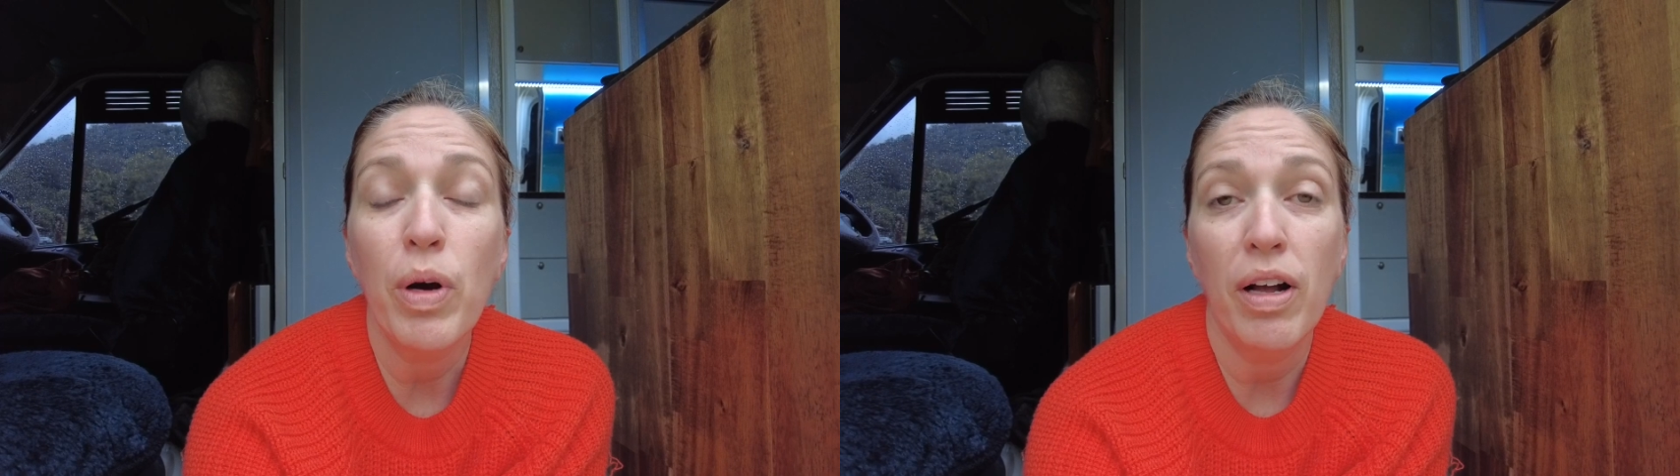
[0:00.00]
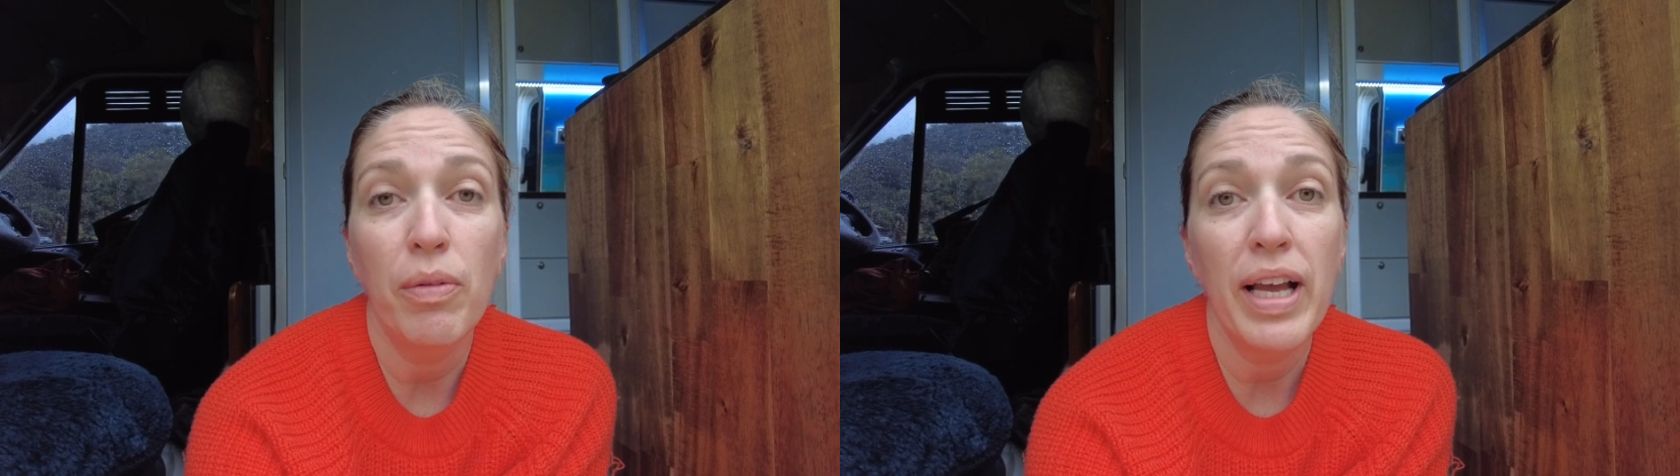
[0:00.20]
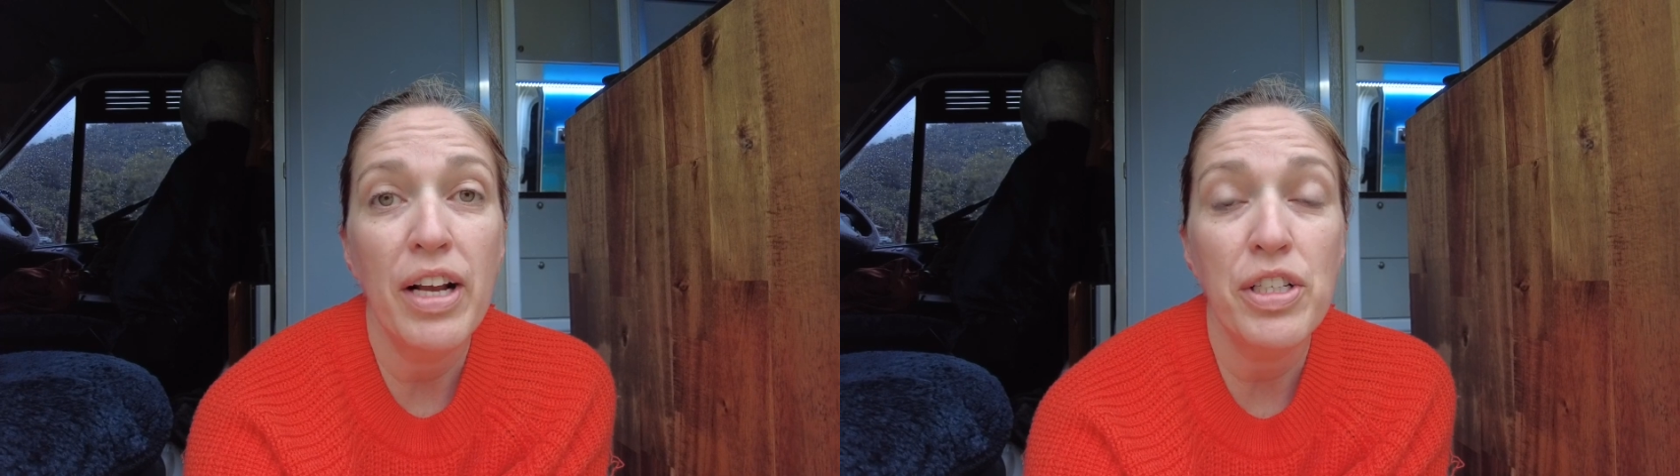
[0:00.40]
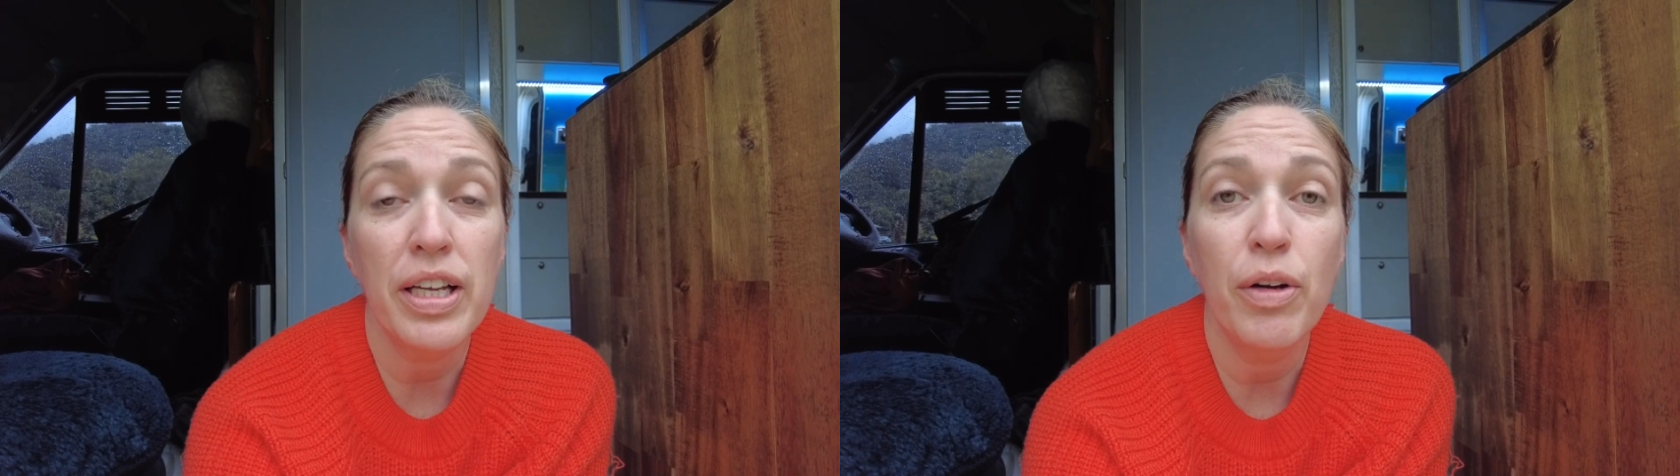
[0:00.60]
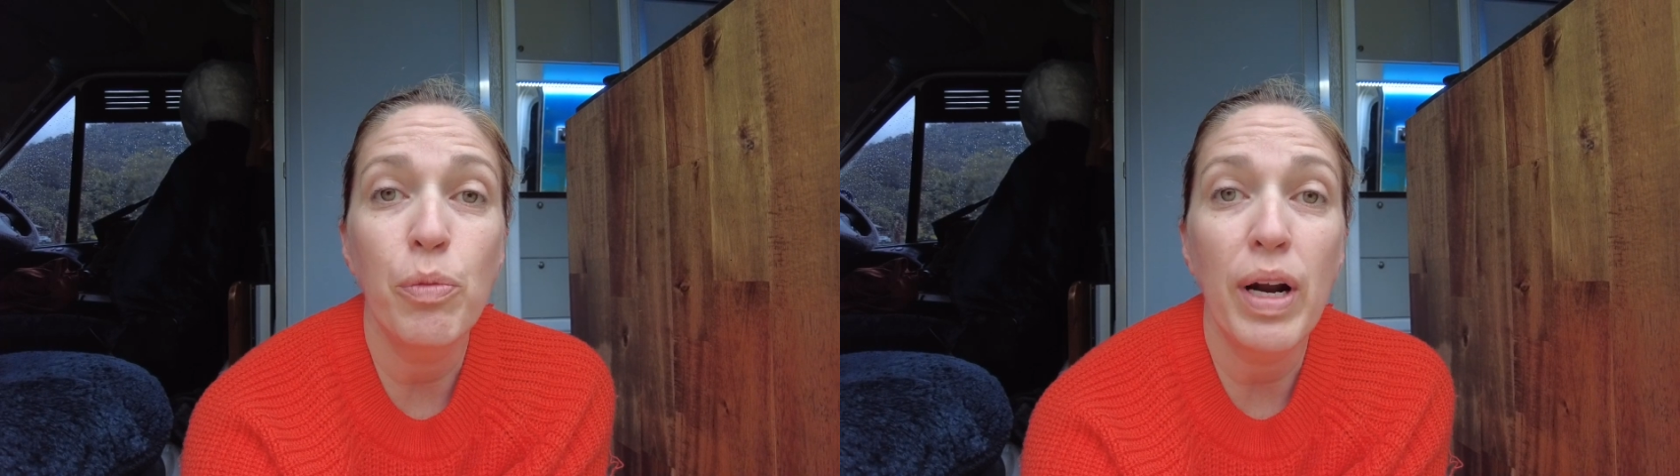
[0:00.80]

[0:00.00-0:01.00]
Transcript: well, it, actually it